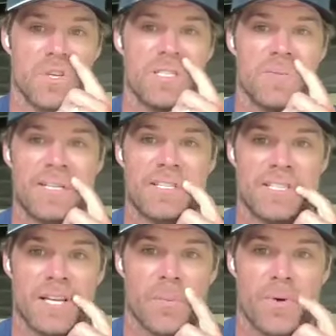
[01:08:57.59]
So he's about to
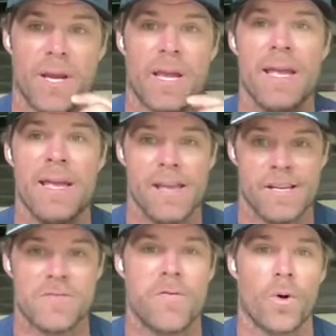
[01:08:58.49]
celebrate
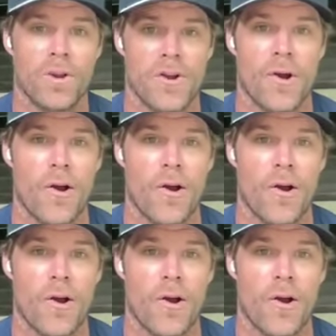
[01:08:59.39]
his 4-year